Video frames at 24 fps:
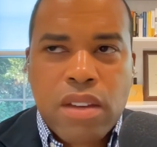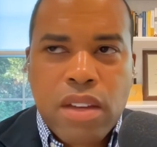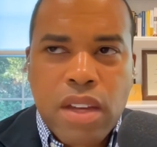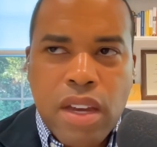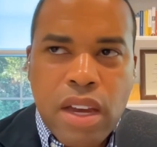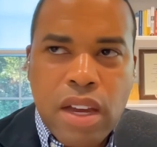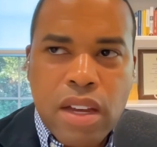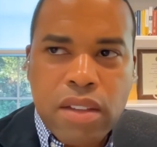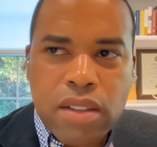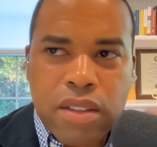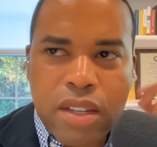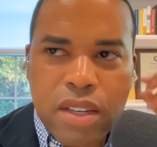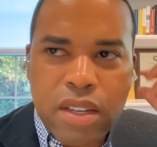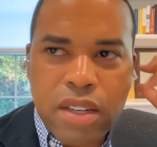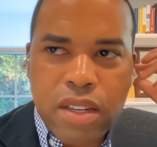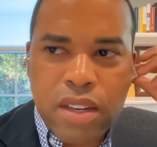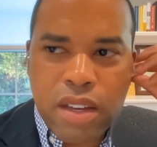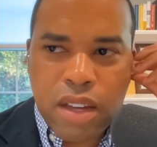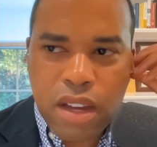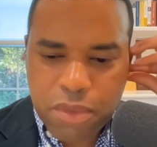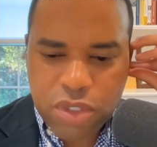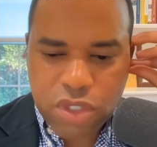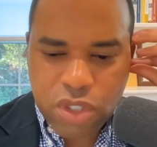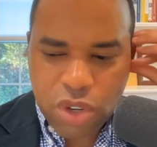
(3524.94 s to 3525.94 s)
Yeah.
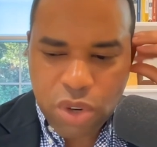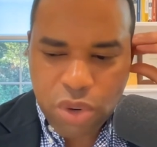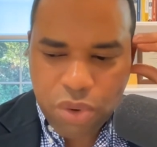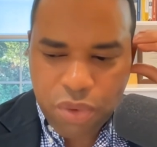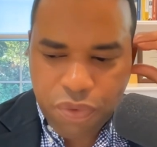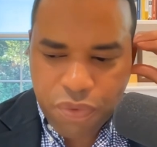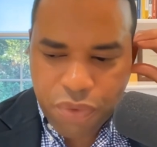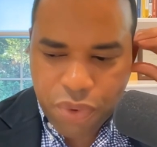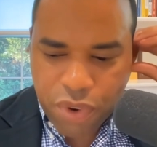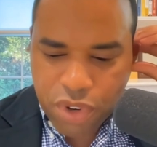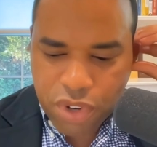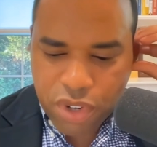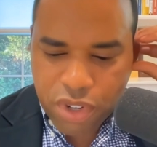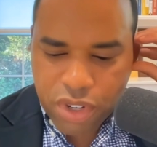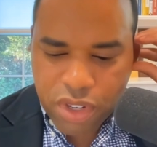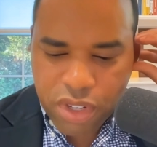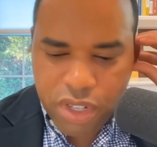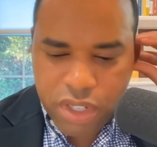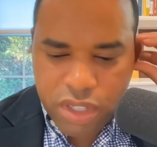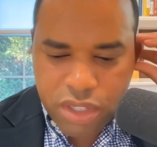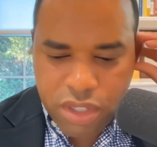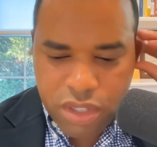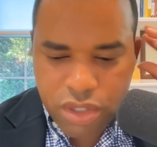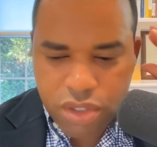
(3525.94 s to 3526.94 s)
So for your
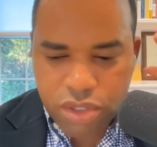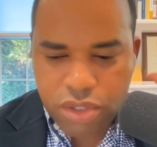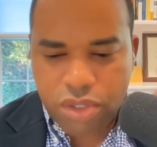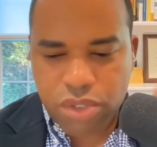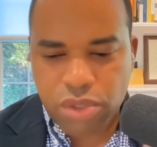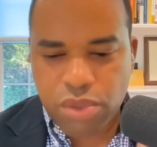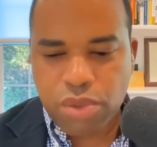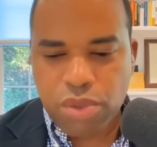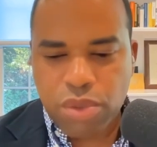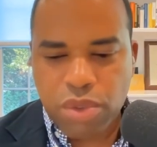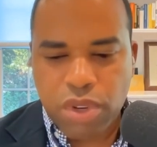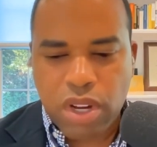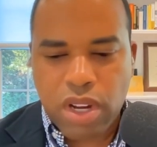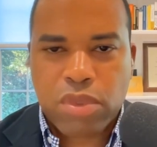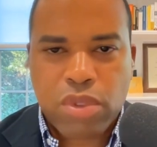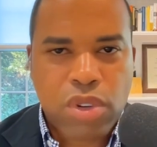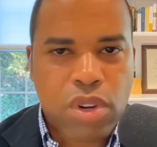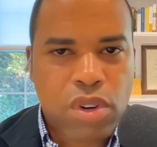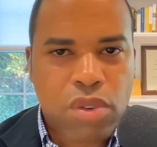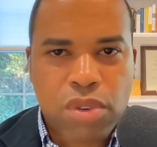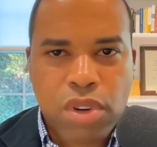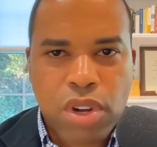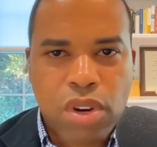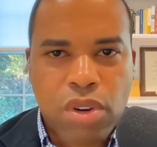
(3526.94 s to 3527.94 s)
listeners who
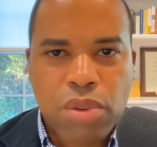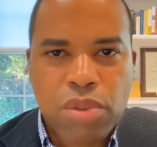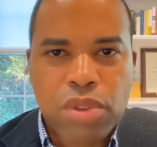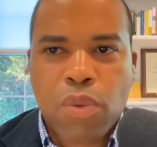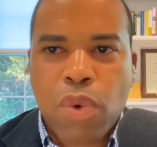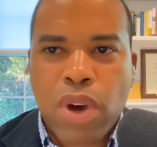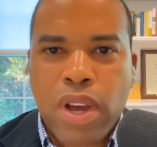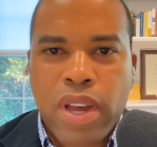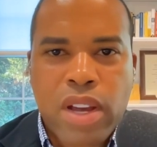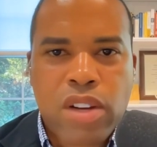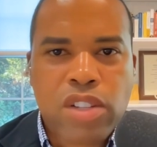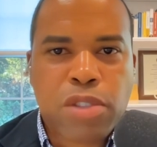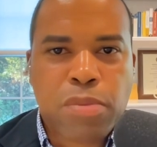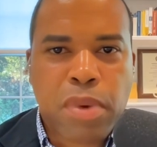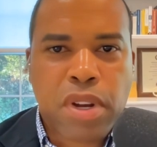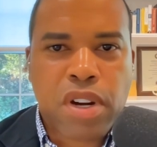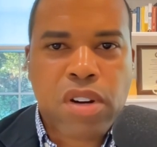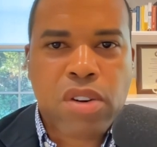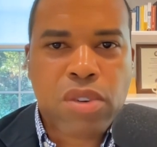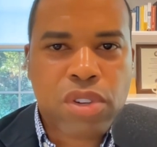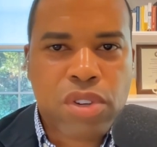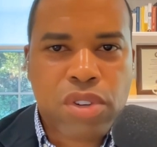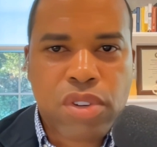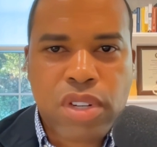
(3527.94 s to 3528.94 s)
don't know, the White House
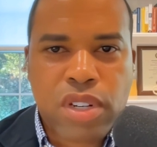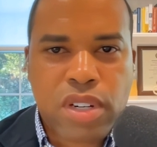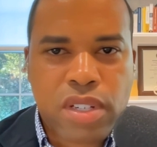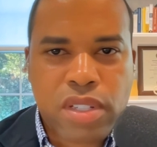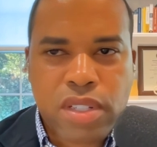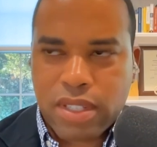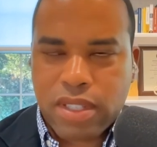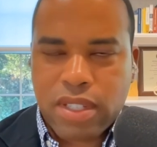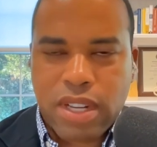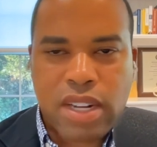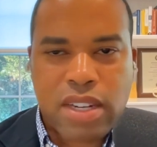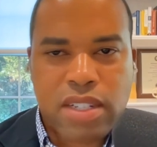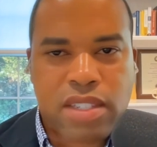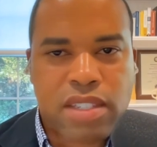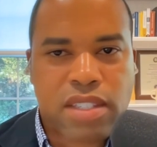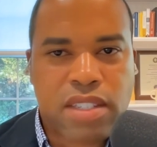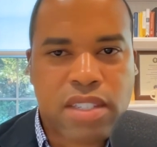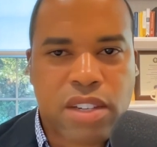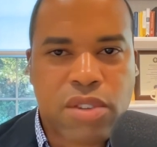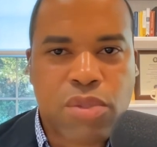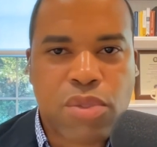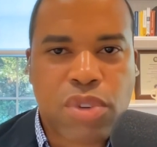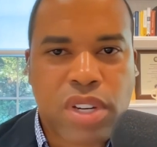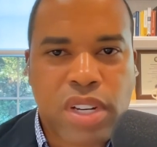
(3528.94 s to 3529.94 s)
Medical Unit is not a
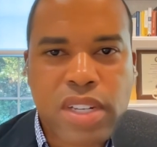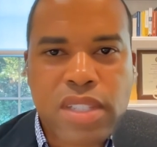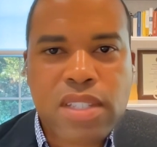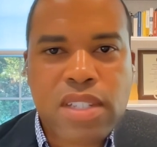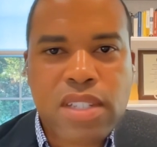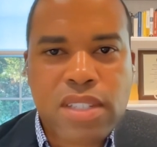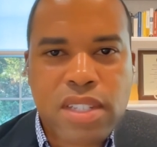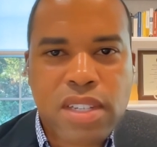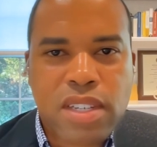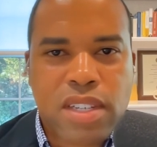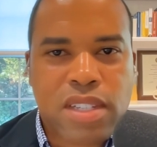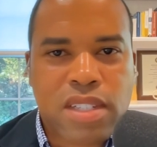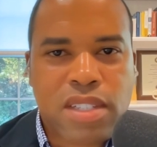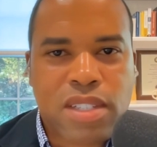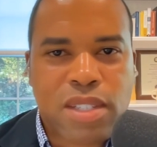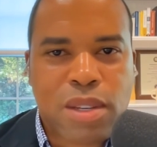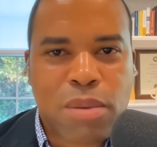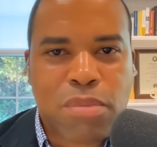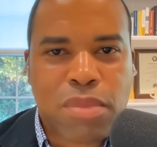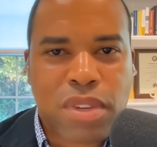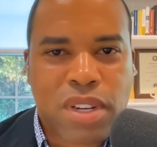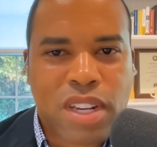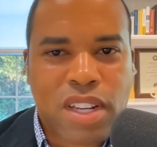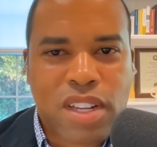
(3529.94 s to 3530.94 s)
secret entity. It's
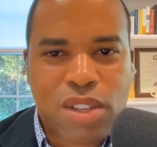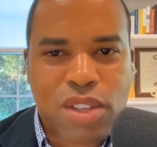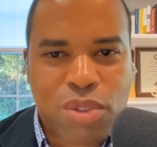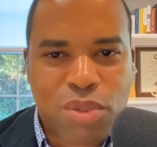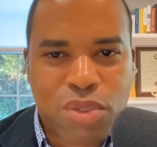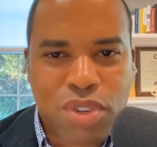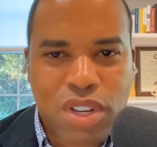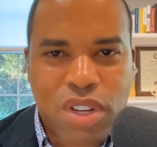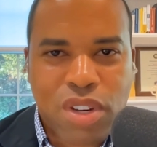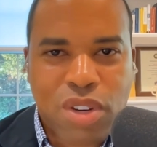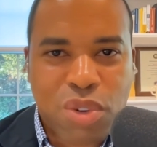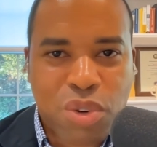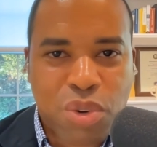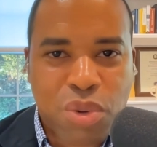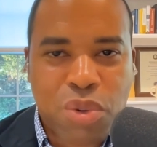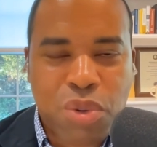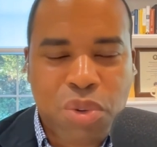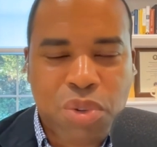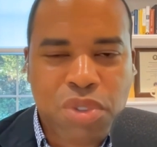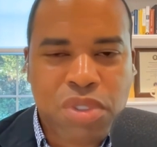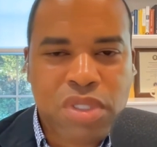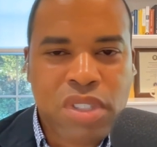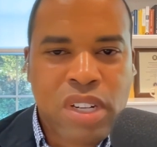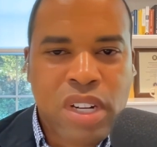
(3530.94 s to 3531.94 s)
something that you can
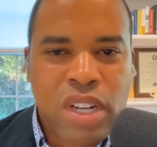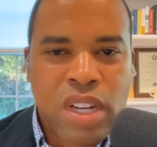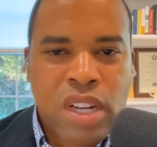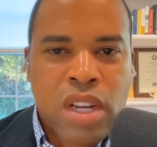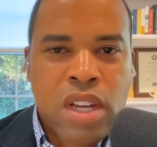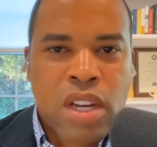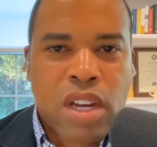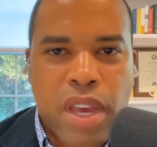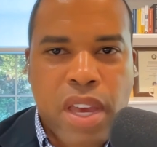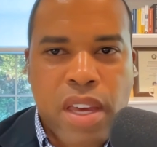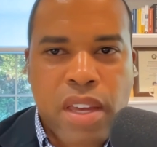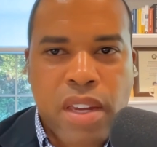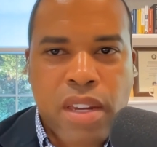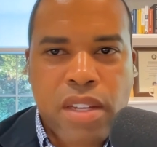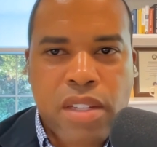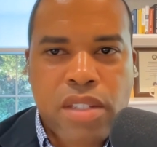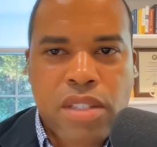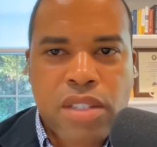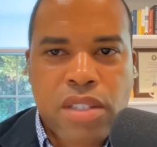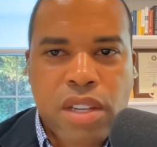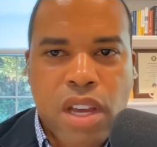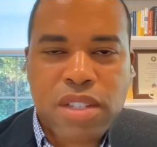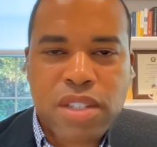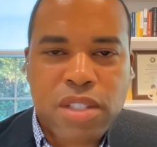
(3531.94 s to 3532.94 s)
Google, and
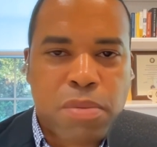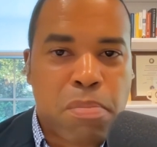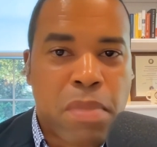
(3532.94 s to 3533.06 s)
it's